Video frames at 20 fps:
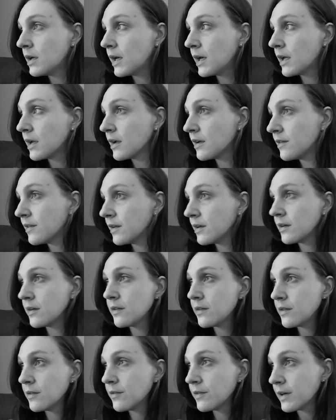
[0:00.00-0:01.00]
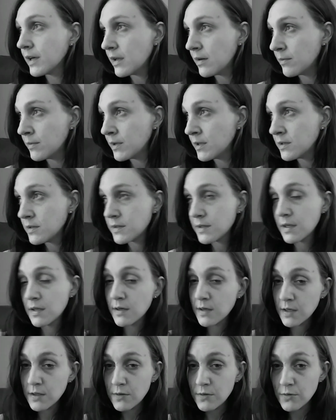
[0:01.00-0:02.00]
And I think the vitamins,
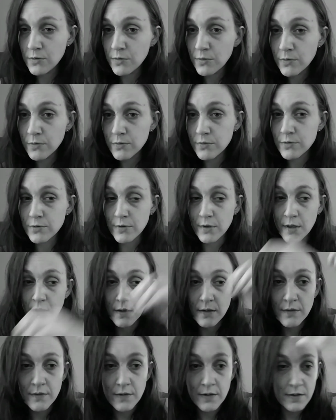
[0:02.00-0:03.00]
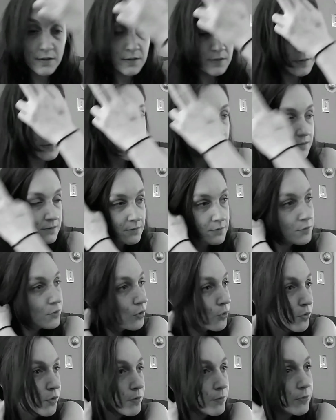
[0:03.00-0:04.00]
and I do drink these
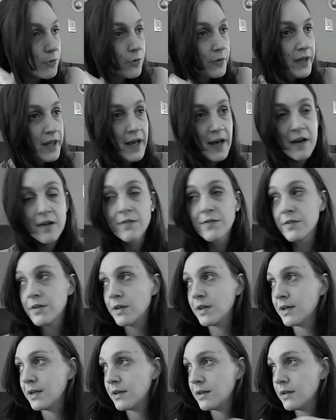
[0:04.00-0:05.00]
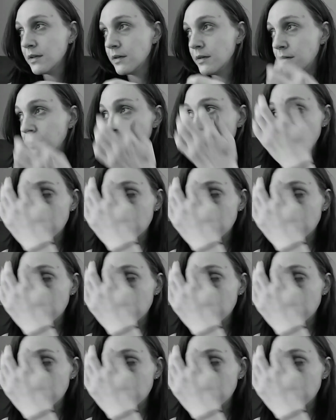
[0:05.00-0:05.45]
horrible caffeinated